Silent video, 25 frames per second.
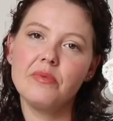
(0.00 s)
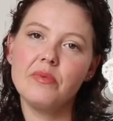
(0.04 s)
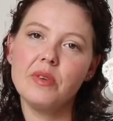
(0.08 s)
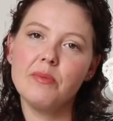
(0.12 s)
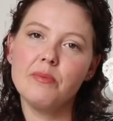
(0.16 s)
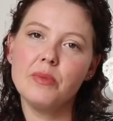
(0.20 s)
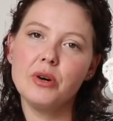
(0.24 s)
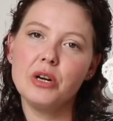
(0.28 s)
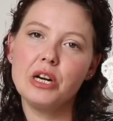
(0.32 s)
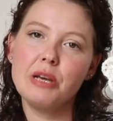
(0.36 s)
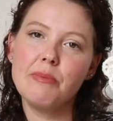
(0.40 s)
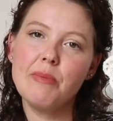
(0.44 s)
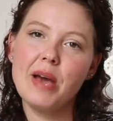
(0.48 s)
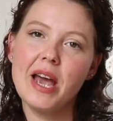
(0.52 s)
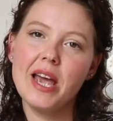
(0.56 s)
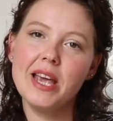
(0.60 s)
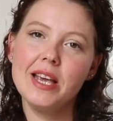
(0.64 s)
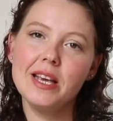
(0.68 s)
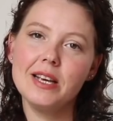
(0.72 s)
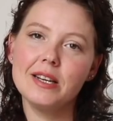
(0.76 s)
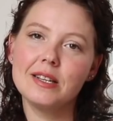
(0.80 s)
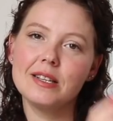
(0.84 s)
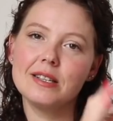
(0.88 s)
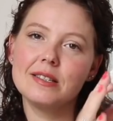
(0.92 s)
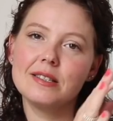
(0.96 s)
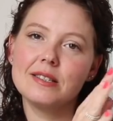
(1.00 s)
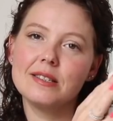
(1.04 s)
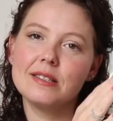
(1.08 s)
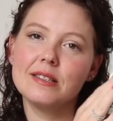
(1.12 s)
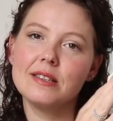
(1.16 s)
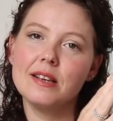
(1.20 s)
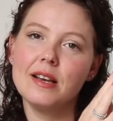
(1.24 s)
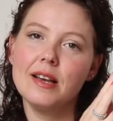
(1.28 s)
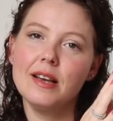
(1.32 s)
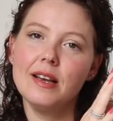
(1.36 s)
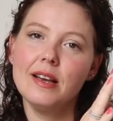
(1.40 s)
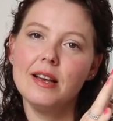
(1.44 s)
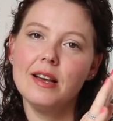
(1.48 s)
Molly
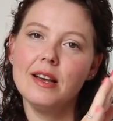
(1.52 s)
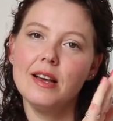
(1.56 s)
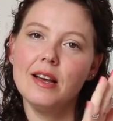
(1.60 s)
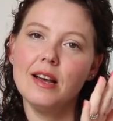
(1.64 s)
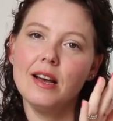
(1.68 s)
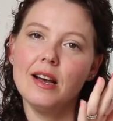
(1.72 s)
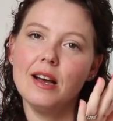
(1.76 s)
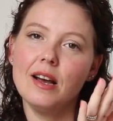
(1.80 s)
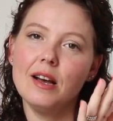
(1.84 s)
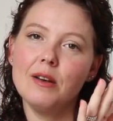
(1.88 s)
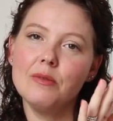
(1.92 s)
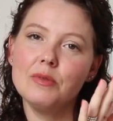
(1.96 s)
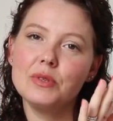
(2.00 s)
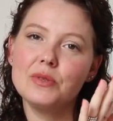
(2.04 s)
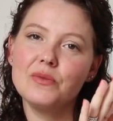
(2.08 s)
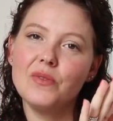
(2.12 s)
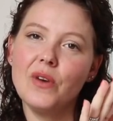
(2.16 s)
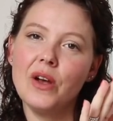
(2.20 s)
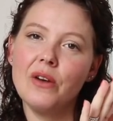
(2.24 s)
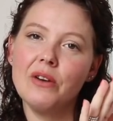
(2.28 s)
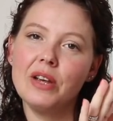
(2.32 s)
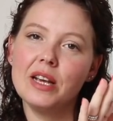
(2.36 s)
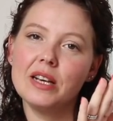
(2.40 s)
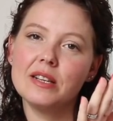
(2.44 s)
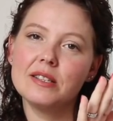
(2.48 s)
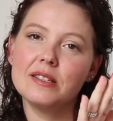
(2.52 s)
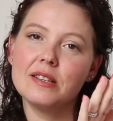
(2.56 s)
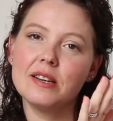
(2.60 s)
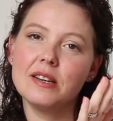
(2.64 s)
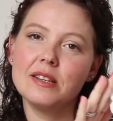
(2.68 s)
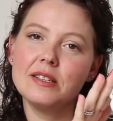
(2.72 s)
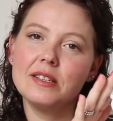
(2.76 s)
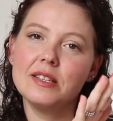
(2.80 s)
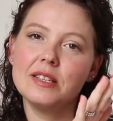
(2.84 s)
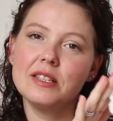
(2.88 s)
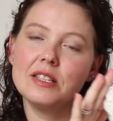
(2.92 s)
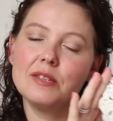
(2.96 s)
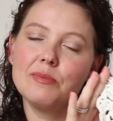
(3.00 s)
Makes. I was very
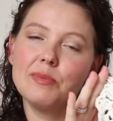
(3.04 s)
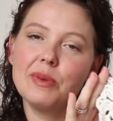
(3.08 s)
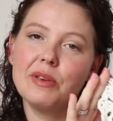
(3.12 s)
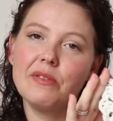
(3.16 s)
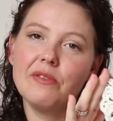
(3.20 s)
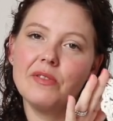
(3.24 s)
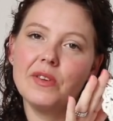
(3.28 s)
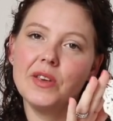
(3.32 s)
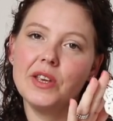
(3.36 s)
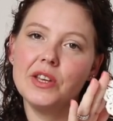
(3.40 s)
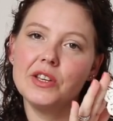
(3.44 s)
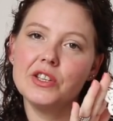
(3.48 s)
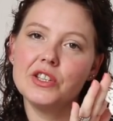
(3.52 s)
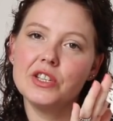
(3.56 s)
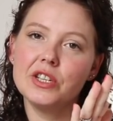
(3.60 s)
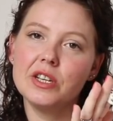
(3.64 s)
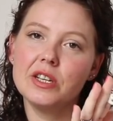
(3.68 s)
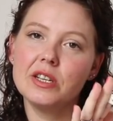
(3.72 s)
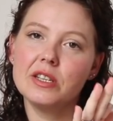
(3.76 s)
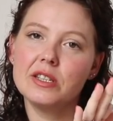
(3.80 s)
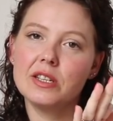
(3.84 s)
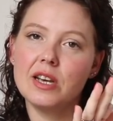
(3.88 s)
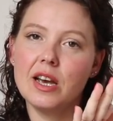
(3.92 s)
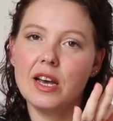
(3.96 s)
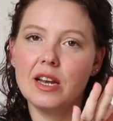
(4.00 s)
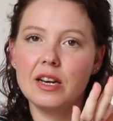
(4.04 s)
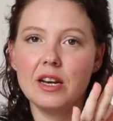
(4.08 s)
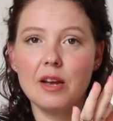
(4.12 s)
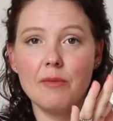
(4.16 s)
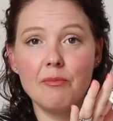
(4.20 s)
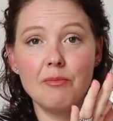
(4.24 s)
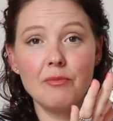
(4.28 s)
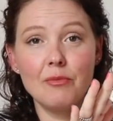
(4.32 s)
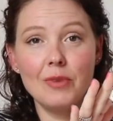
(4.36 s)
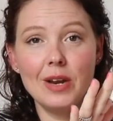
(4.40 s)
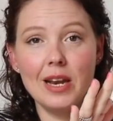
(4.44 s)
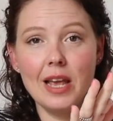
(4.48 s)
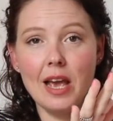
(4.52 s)
excited to be featured and
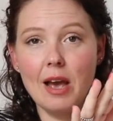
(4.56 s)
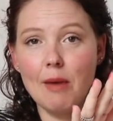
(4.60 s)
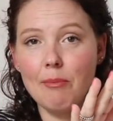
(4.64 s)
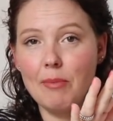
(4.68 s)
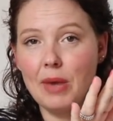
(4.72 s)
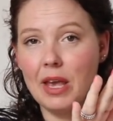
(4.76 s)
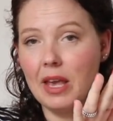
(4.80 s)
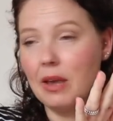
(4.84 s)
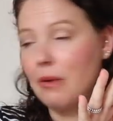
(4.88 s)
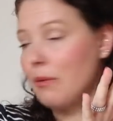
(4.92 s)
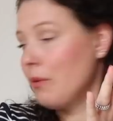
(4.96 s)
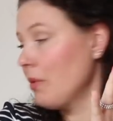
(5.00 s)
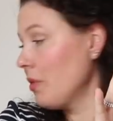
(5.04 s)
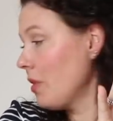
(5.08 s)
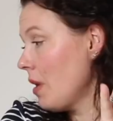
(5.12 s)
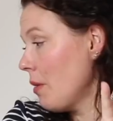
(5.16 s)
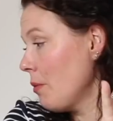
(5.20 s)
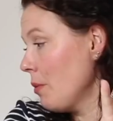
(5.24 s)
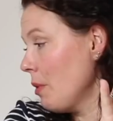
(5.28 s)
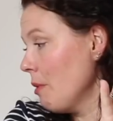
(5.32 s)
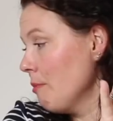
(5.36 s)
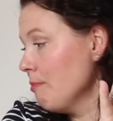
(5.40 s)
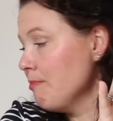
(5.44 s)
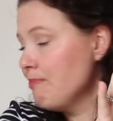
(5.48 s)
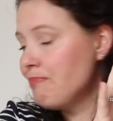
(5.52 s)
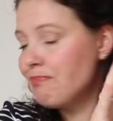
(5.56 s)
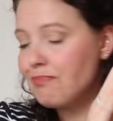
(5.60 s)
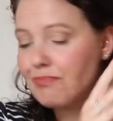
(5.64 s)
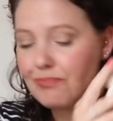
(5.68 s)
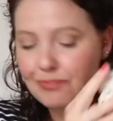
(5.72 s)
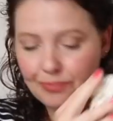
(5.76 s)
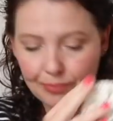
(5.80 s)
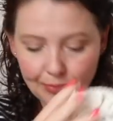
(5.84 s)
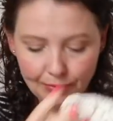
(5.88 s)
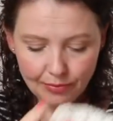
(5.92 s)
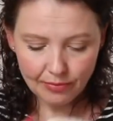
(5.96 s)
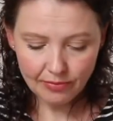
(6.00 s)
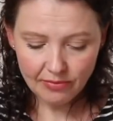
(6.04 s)
I'm really happy with that one.
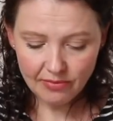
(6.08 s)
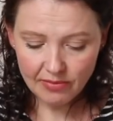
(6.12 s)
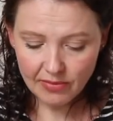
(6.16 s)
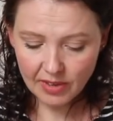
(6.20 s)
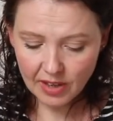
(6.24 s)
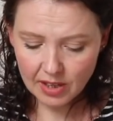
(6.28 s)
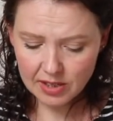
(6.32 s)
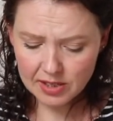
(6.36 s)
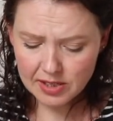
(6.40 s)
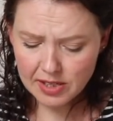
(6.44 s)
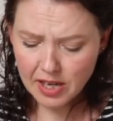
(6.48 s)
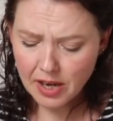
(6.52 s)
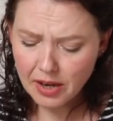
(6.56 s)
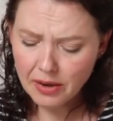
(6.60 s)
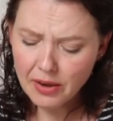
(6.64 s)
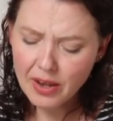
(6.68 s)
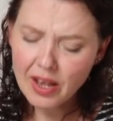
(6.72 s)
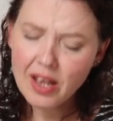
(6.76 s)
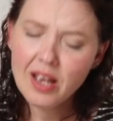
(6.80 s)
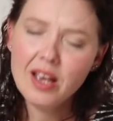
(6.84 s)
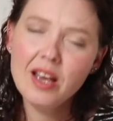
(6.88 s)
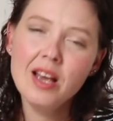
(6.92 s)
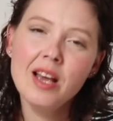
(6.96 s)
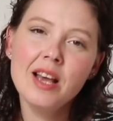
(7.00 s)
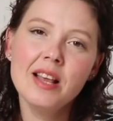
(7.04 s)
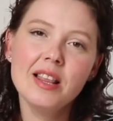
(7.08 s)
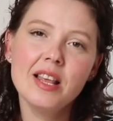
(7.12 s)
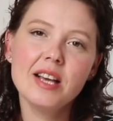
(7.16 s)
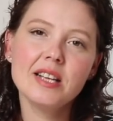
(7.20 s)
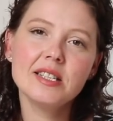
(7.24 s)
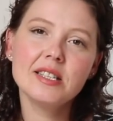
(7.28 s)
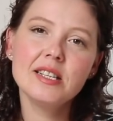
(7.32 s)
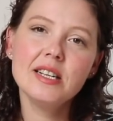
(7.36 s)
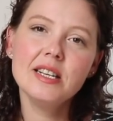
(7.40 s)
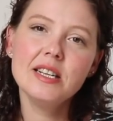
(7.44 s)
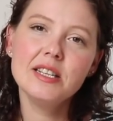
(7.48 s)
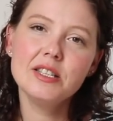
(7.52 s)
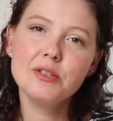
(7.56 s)
So
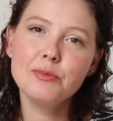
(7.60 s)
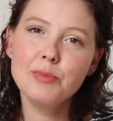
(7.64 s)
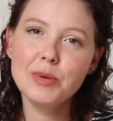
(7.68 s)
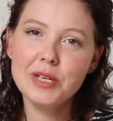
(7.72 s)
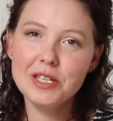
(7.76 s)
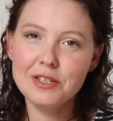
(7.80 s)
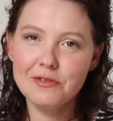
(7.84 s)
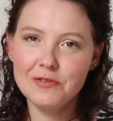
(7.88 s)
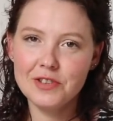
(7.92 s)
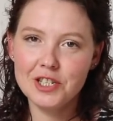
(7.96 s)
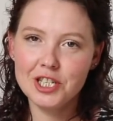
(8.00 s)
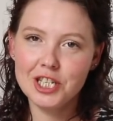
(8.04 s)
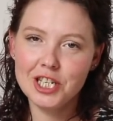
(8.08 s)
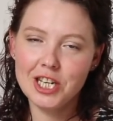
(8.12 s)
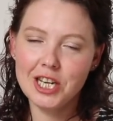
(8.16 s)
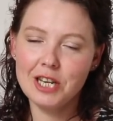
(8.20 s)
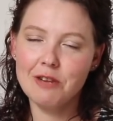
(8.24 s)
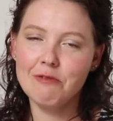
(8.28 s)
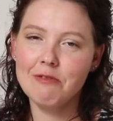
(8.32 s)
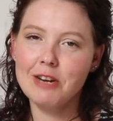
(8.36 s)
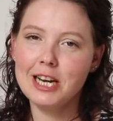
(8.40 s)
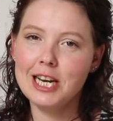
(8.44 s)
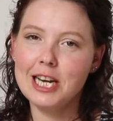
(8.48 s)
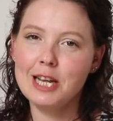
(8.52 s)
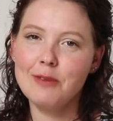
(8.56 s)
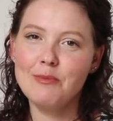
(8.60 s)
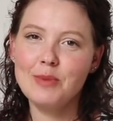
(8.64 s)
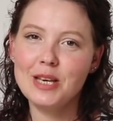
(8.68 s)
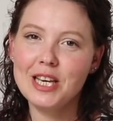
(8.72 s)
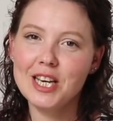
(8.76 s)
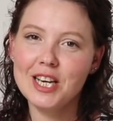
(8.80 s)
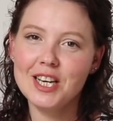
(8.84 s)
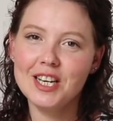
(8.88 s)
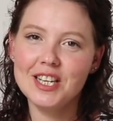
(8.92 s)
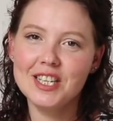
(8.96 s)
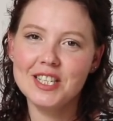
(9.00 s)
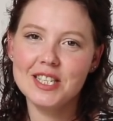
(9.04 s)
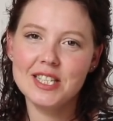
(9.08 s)
that's a little bit of a cheat really
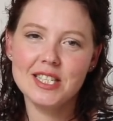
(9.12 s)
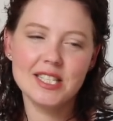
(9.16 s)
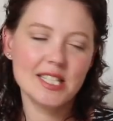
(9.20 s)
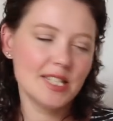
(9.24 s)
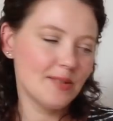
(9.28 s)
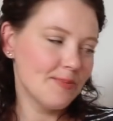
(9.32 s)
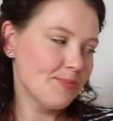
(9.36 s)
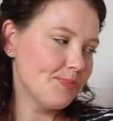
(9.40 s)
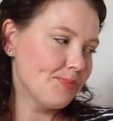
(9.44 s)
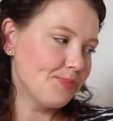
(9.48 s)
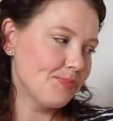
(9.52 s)
because